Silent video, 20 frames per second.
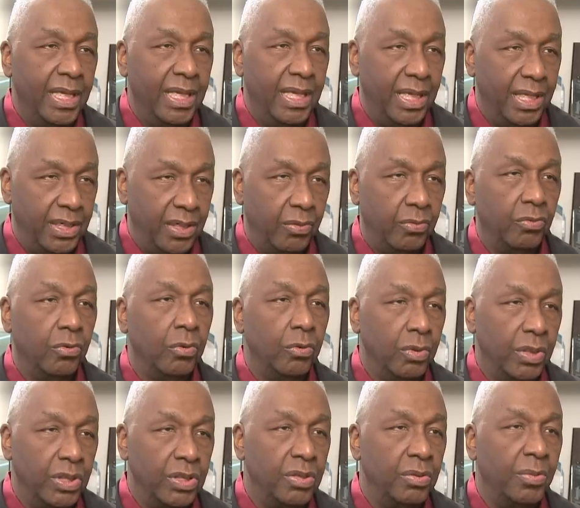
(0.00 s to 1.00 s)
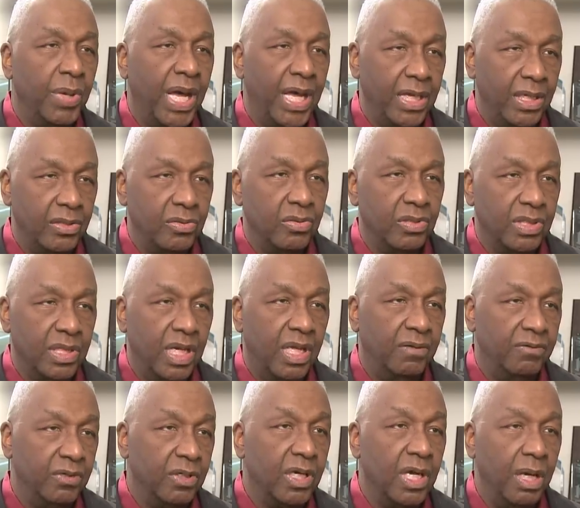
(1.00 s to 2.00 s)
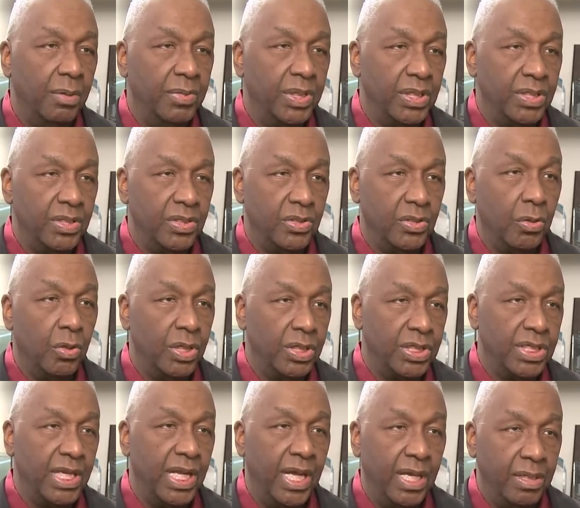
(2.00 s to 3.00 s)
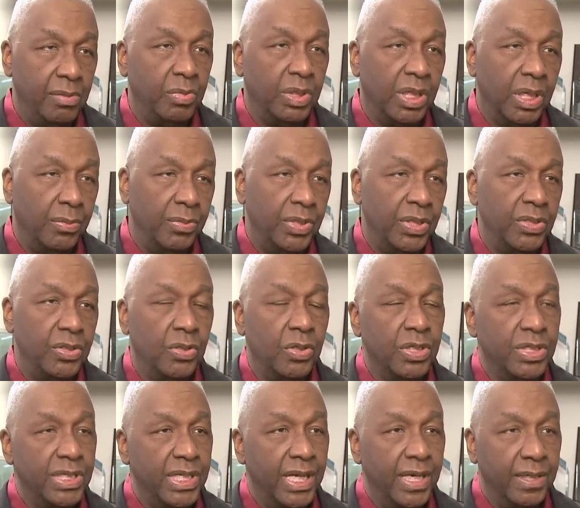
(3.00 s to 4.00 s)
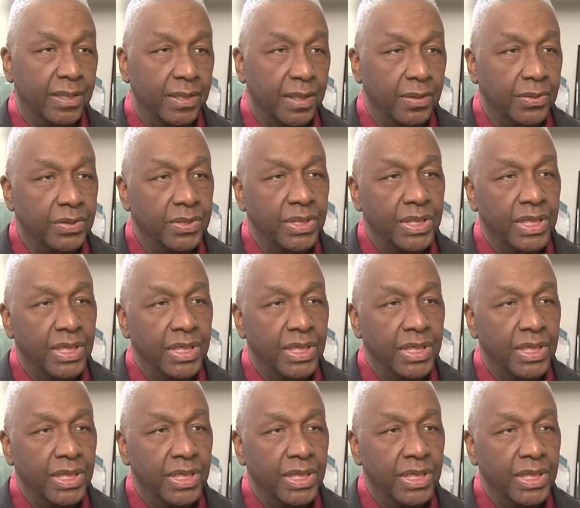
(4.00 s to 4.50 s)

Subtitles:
And it grew into my interest level coming to Georgetown and becoming the Georgetown coach.